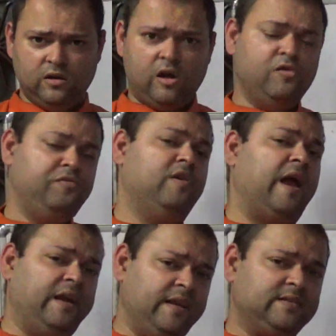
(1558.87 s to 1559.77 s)
Now if your
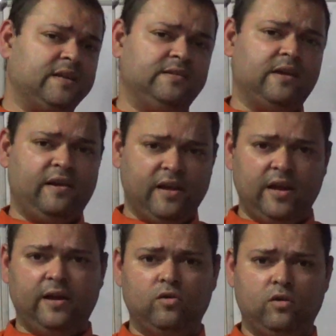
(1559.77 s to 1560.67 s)
writing skills are
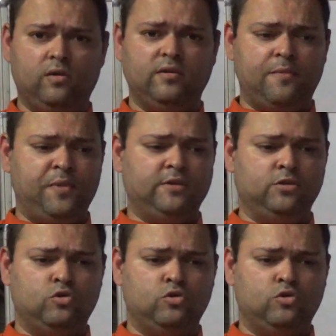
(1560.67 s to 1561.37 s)
really good, that means you